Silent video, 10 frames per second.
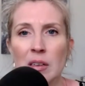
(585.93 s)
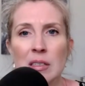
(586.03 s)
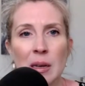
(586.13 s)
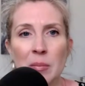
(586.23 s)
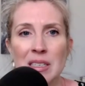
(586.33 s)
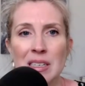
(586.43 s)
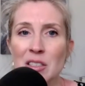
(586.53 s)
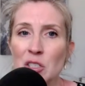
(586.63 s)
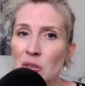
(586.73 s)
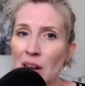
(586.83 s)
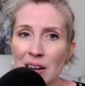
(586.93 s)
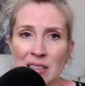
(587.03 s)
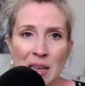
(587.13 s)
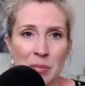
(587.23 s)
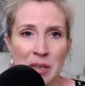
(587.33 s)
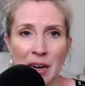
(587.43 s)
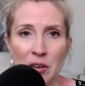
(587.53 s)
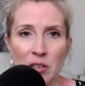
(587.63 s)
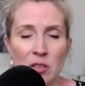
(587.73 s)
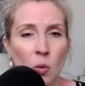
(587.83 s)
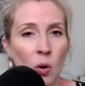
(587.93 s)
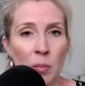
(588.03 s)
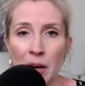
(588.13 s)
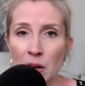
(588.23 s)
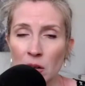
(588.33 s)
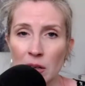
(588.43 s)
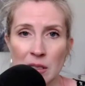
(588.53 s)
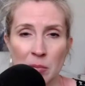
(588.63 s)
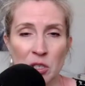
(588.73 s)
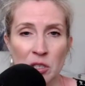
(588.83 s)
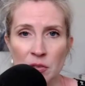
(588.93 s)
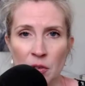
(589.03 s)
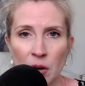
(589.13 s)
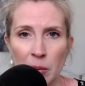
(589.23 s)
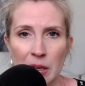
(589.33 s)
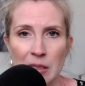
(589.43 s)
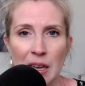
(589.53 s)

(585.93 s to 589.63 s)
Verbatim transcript: Some states do not accept titers or medical exemptions for rabies,